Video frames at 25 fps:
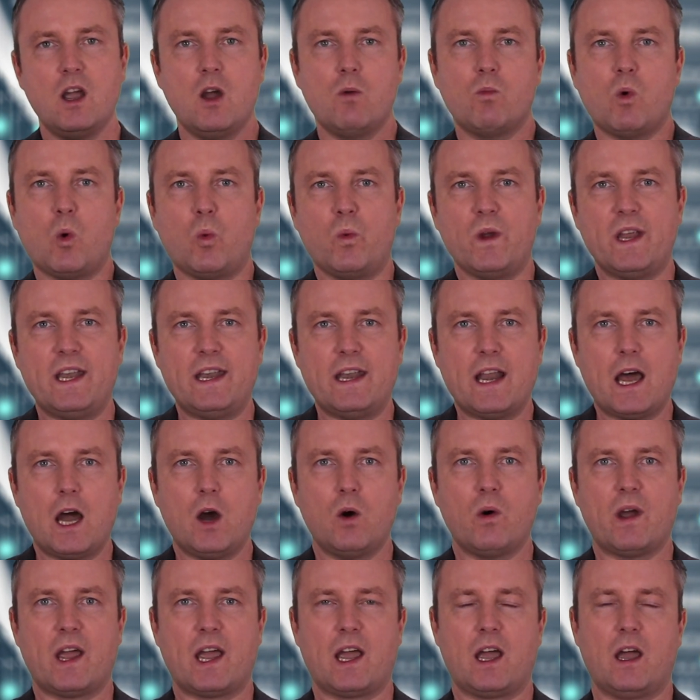What we
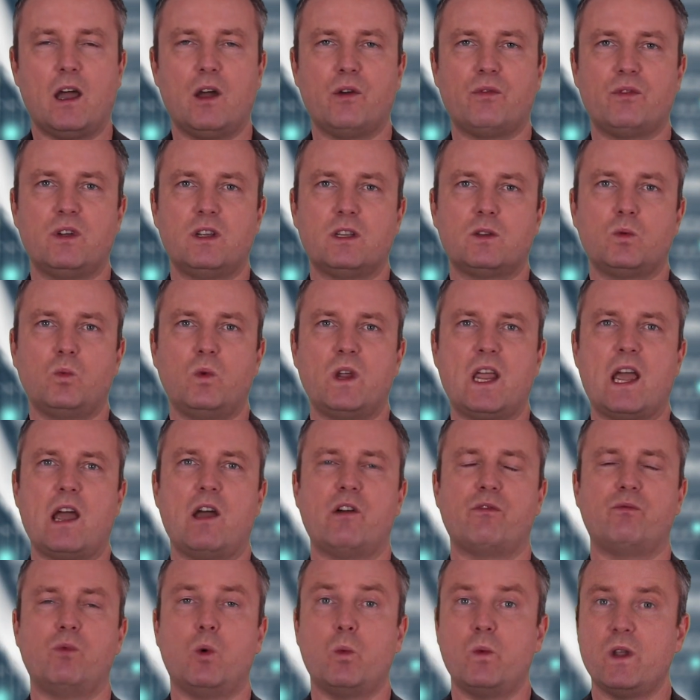now have is we
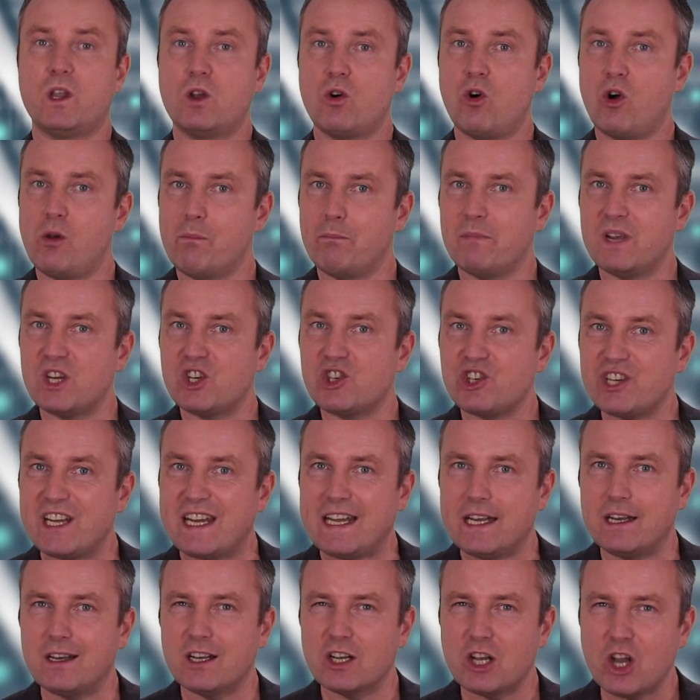have what we call
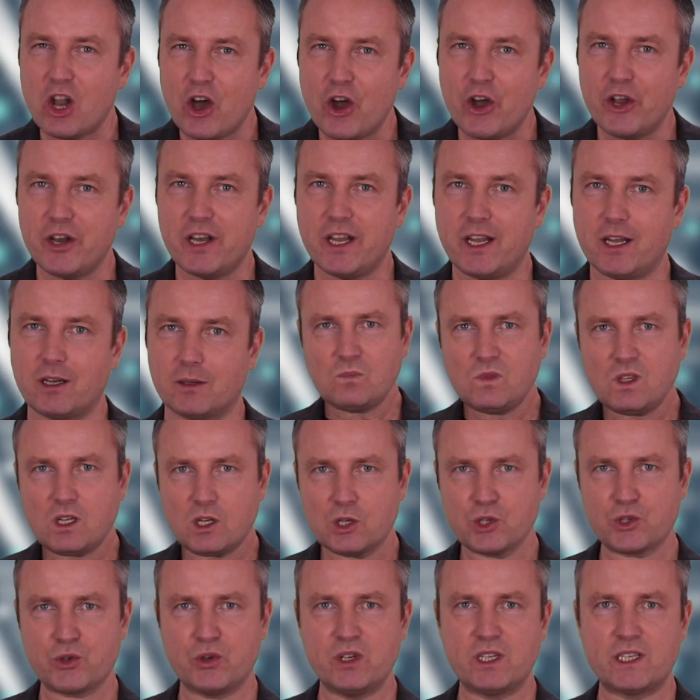machine learning.
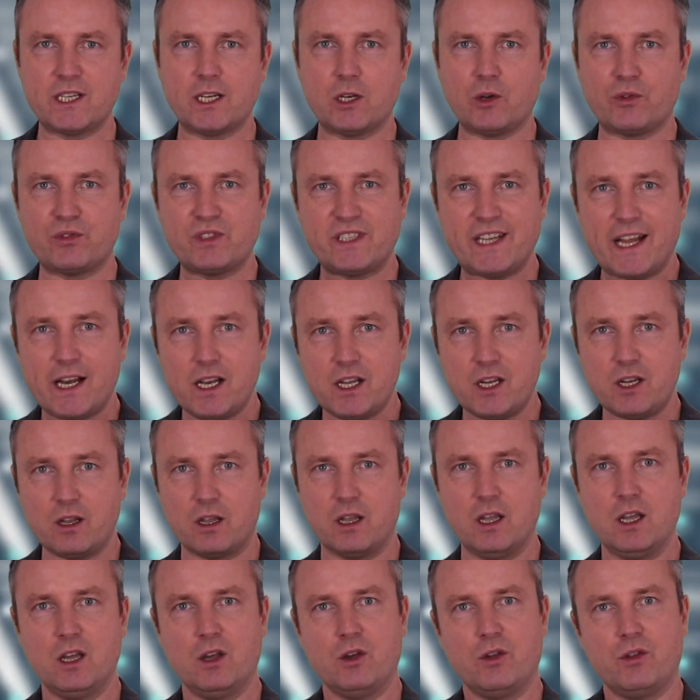So instead of
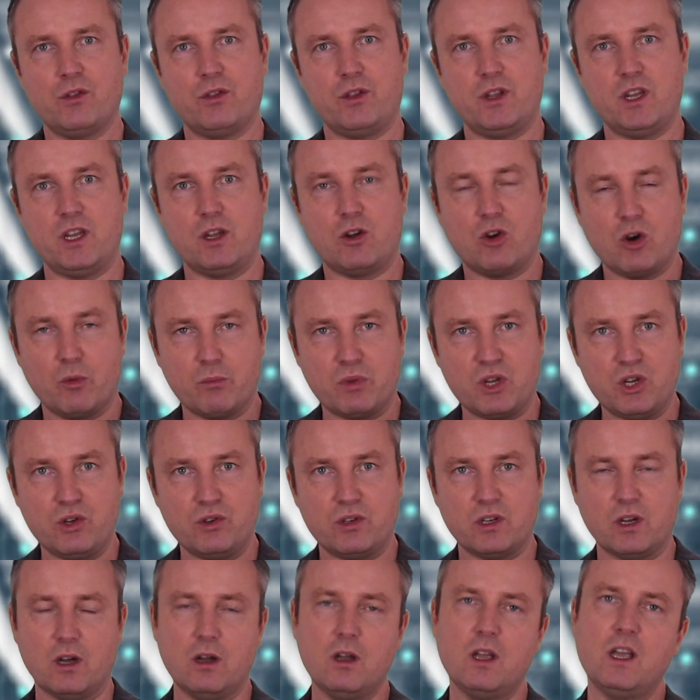telling the
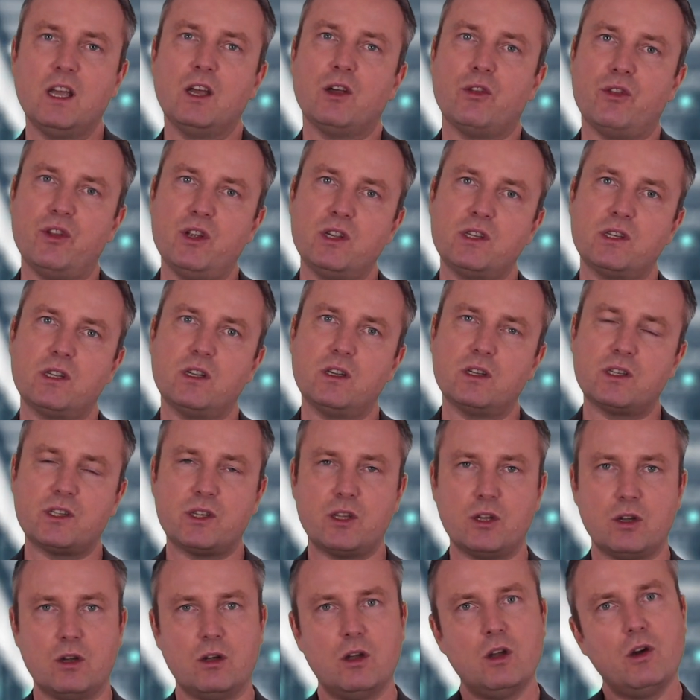computer, this is
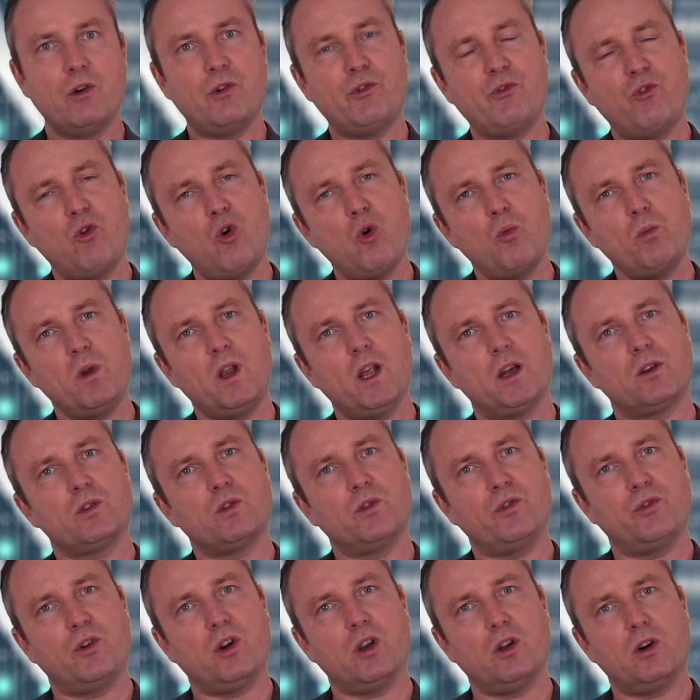the formula to
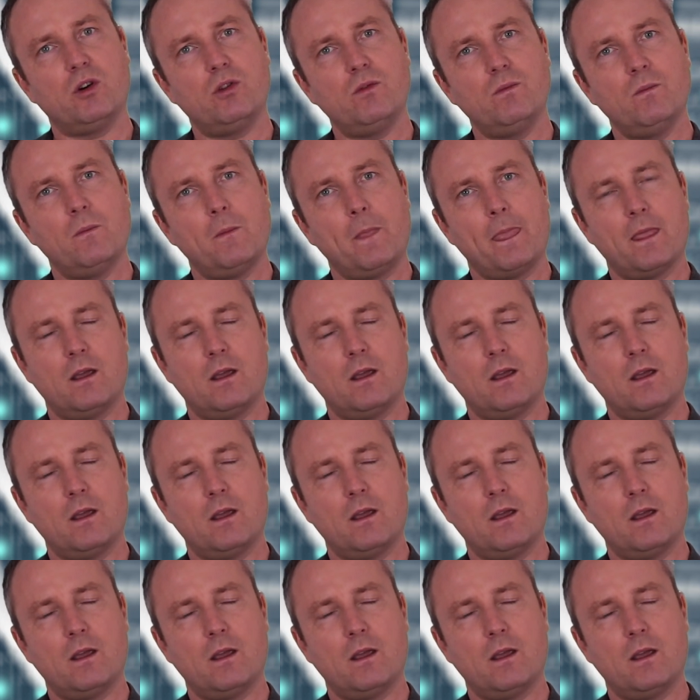follow,